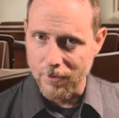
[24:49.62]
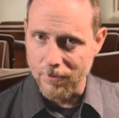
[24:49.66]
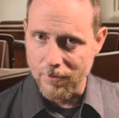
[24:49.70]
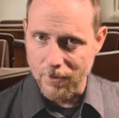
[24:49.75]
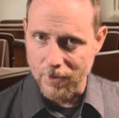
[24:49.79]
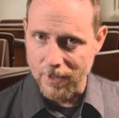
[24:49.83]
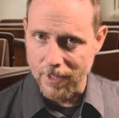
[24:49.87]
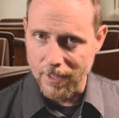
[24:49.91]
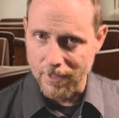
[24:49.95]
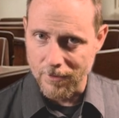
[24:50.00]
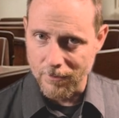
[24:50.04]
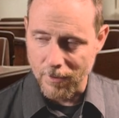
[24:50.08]
and
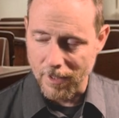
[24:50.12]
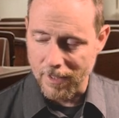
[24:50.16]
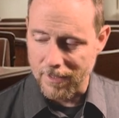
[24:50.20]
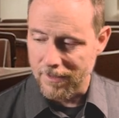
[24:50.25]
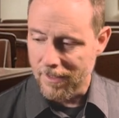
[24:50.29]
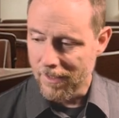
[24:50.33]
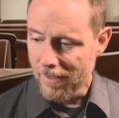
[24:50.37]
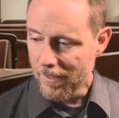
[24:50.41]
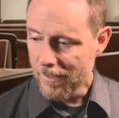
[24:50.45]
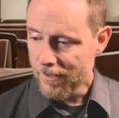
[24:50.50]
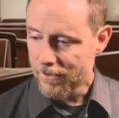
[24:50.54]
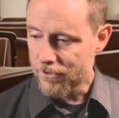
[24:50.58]
over again,
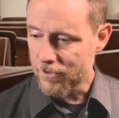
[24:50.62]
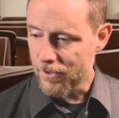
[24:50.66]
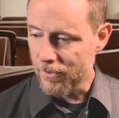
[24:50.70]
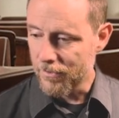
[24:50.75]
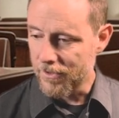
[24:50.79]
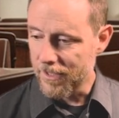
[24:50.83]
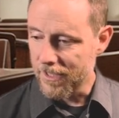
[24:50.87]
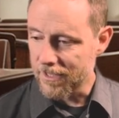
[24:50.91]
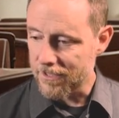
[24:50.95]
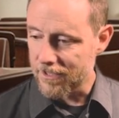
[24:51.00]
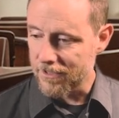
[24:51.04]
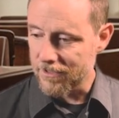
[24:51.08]
right? So
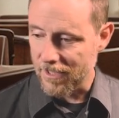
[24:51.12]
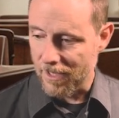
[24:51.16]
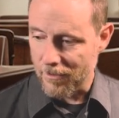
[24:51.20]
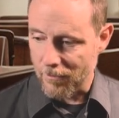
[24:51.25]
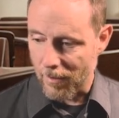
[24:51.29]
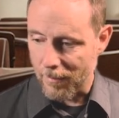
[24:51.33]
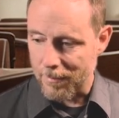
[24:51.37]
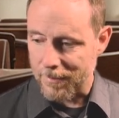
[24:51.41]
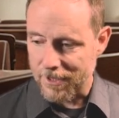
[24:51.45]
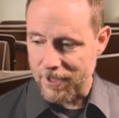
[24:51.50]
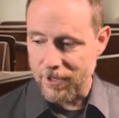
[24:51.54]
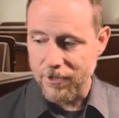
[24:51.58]
this is a
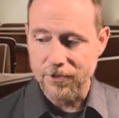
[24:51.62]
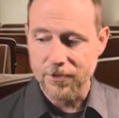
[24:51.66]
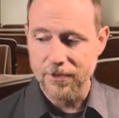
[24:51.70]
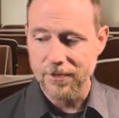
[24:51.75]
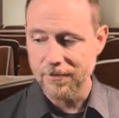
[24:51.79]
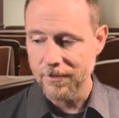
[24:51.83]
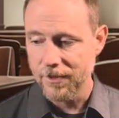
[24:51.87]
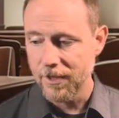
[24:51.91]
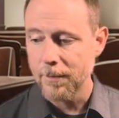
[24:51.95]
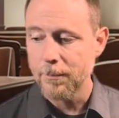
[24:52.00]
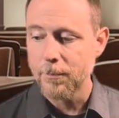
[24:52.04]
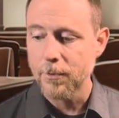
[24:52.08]
repetition
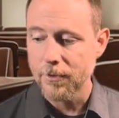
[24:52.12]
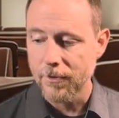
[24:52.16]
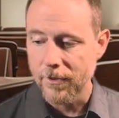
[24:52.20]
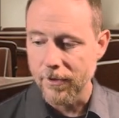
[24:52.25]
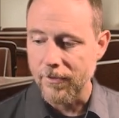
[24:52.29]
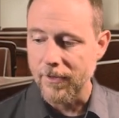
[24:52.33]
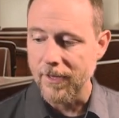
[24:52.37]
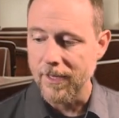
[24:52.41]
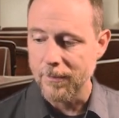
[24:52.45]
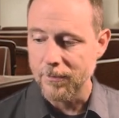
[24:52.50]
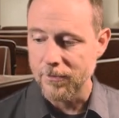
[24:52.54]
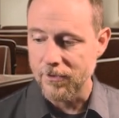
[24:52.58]
of a number of
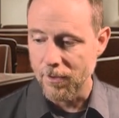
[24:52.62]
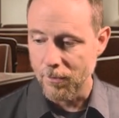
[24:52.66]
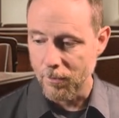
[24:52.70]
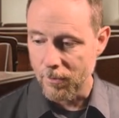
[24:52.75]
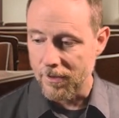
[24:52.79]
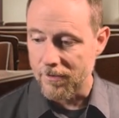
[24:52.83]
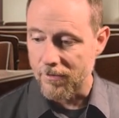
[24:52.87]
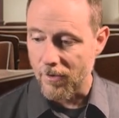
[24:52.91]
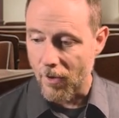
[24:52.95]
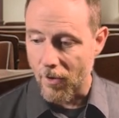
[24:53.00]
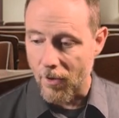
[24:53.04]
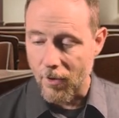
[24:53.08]
the themes that
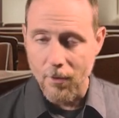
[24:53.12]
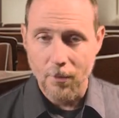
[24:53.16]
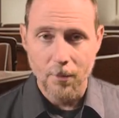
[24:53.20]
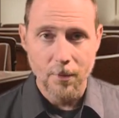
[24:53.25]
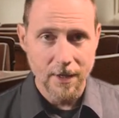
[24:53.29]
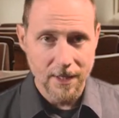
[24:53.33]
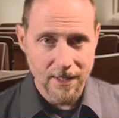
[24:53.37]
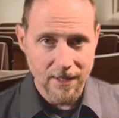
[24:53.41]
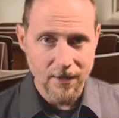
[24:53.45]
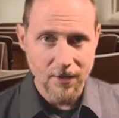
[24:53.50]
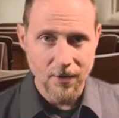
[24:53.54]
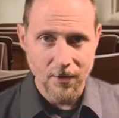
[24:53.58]
we've
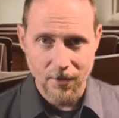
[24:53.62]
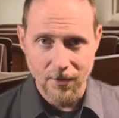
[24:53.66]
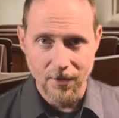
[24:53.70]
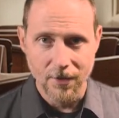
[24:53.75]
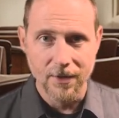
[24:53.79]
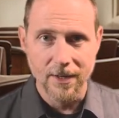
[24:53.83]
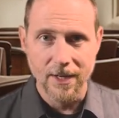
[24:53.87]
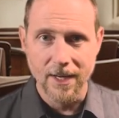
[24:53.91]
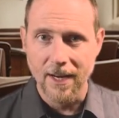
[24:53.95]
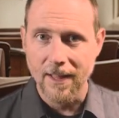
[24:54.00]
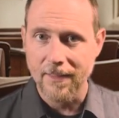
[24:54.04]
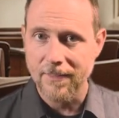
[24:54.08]
already
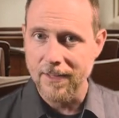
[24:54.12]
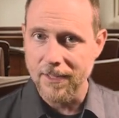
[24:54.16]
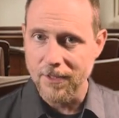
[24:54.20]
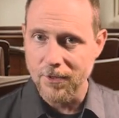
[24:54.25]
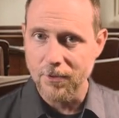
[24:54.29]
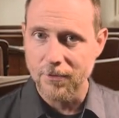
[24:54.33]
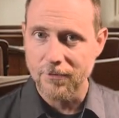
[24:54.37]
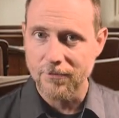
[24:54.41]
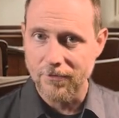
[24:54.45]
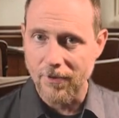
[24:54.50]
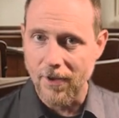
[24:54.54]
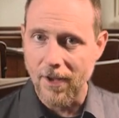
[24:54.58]
heard, and I
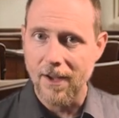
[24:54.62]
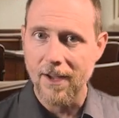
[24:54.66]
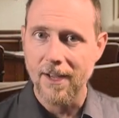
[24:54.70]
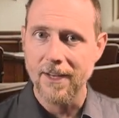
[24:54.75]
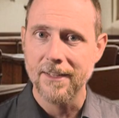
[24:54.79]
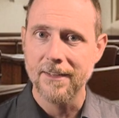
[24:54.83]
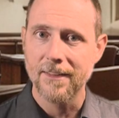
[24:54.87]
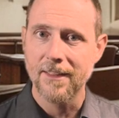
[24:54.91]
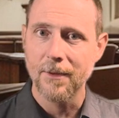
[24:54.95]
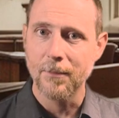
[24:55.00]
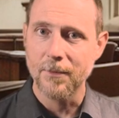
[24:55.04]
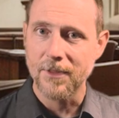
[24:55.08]
think you'll
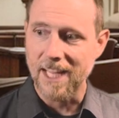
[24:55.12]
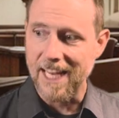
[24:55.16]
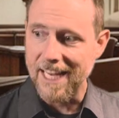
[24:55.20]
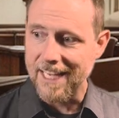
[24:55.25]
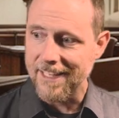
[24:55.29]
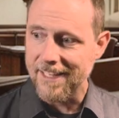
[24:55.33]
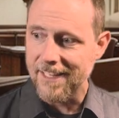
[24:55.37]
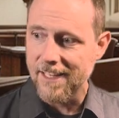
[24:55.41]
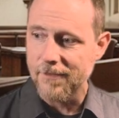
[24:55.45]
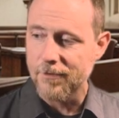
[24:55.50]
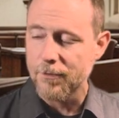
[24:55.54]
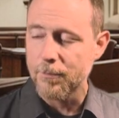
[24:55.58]
find that with
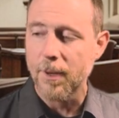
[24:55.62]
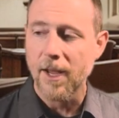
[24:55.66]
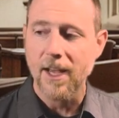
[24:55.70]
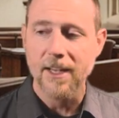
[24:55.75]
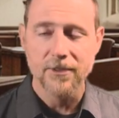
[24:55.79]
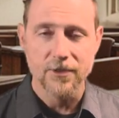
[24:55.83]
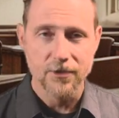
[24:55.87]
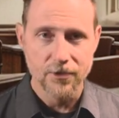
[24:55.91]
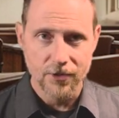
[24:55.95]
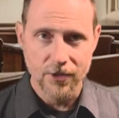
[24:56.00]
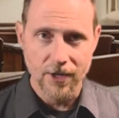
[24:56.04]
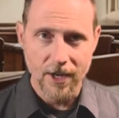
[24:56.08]
any given
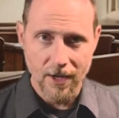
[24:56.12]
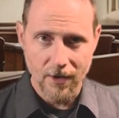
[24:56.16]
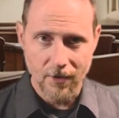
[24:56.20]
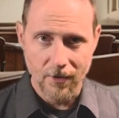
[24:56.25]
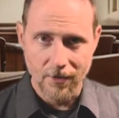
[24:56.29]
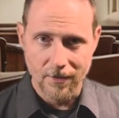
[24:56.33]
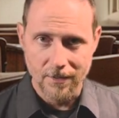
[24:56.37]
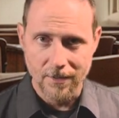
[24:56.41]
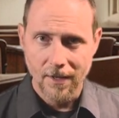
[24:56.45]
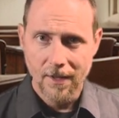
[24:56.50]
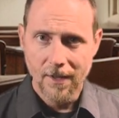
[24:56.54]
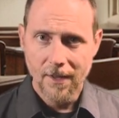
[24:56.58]
passage in
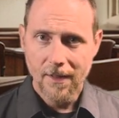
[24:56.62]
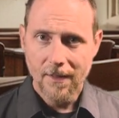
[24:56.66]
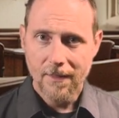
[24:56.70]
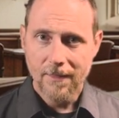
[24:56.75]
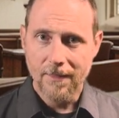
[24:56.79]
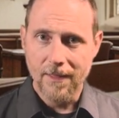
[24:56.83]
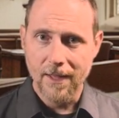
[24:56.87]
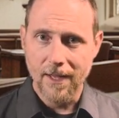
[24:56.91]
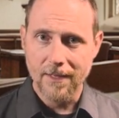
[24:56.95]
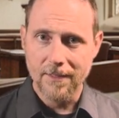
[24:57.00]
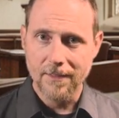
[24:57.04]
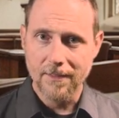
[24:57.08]
Eckhart
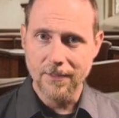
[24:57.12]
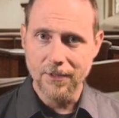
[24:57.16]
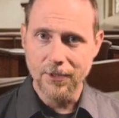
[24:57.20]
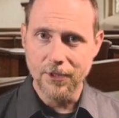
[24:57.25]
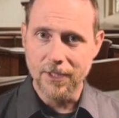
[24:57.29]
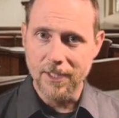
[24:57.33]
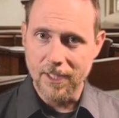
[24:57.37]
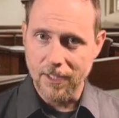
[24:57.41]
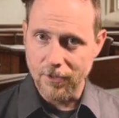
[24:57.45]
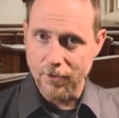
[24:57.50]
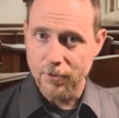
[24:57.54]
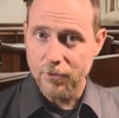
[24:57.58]
that
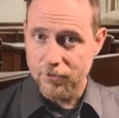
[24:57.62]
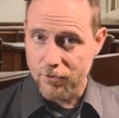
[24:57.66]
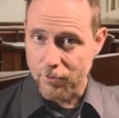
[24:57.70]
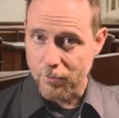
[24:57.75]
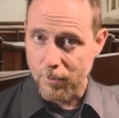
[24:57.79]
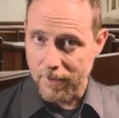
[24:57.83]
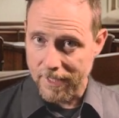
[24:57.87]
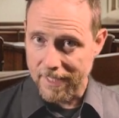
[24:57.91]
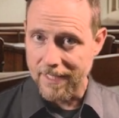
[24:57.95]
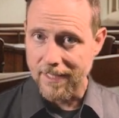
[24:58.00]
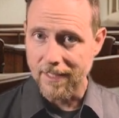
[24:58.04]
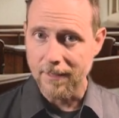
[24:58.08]
you get used to
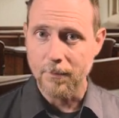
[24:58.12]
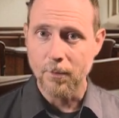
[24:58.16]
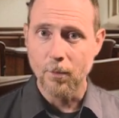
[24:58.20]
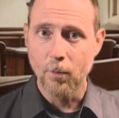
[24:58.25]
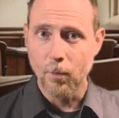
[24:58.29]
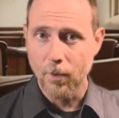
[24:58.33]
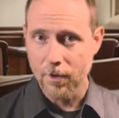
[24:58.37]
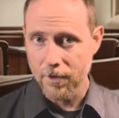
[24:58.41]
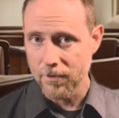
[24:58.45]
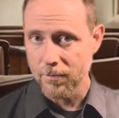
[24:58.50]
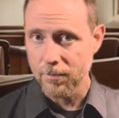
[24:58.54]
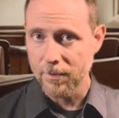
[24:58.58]
reading him,
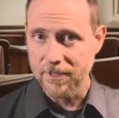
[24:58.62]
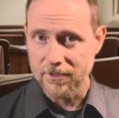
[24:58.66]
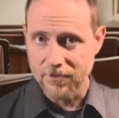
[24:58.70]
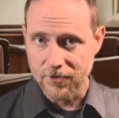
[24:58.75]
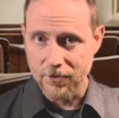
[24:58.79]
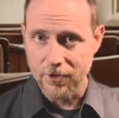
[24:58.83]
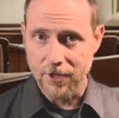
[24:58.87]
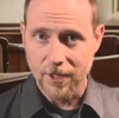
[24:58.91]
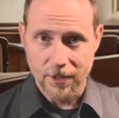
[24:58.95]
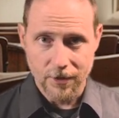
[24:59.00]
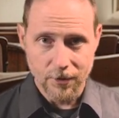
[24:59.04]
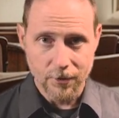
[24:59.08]
and one of the
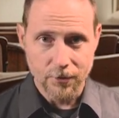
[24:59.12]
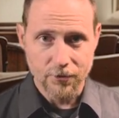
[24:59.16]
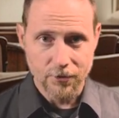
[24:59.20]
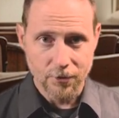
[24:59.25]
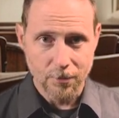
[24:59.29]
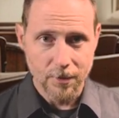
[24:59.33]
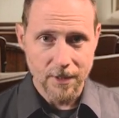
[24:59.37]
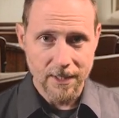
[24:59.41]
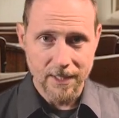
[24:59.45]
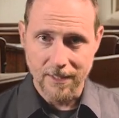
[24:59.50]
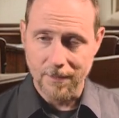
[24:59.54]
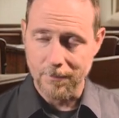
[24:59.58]
reasons you get used
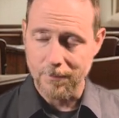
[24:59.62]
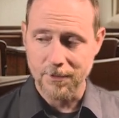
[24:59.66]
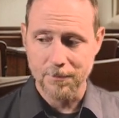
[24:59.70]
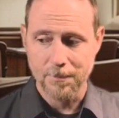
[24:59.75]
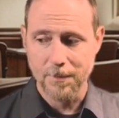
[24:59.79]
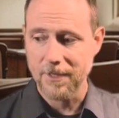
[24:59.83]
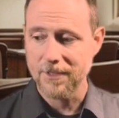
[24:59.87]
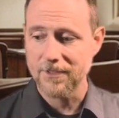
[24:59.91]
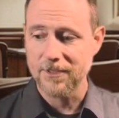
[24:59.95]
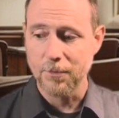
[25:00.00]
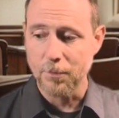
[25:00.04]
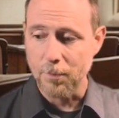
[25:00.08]
to reading him is
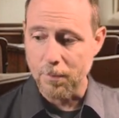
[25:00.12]
because